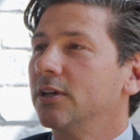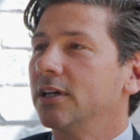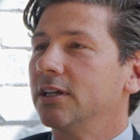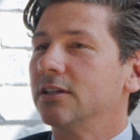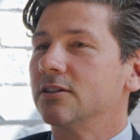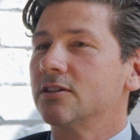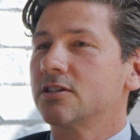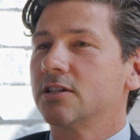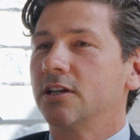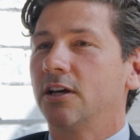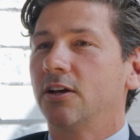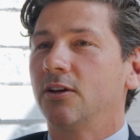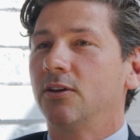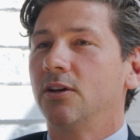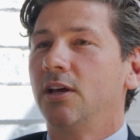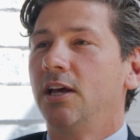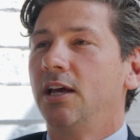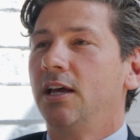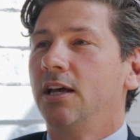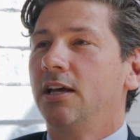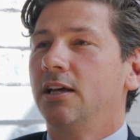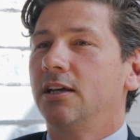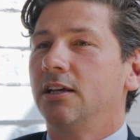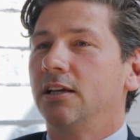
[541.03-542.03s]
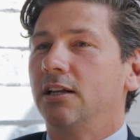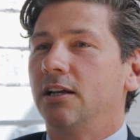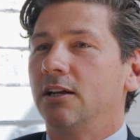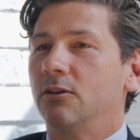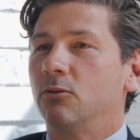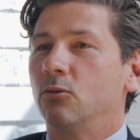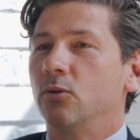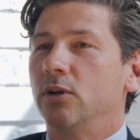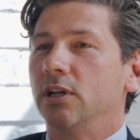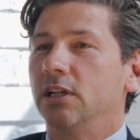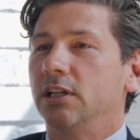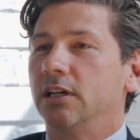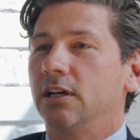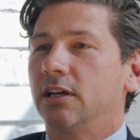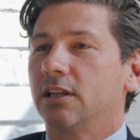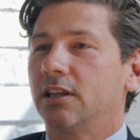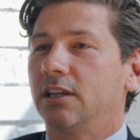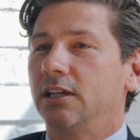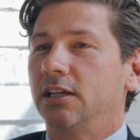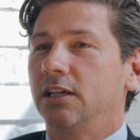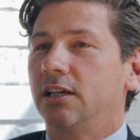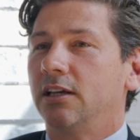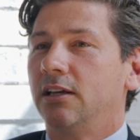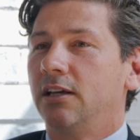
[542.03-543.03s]
And so, you know, really, I
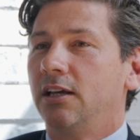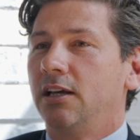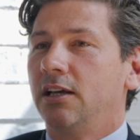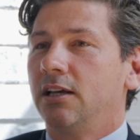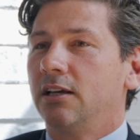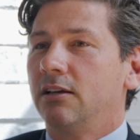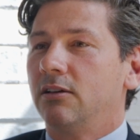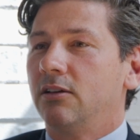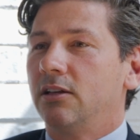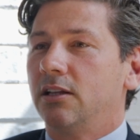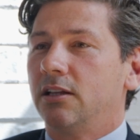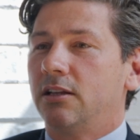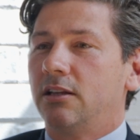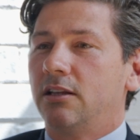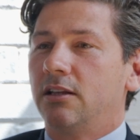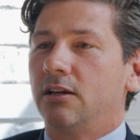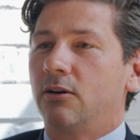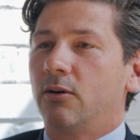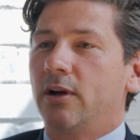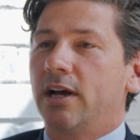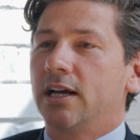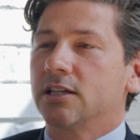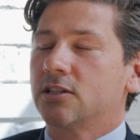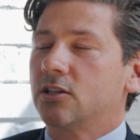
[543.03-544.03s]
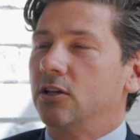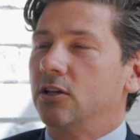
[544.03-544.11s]
think uh, there are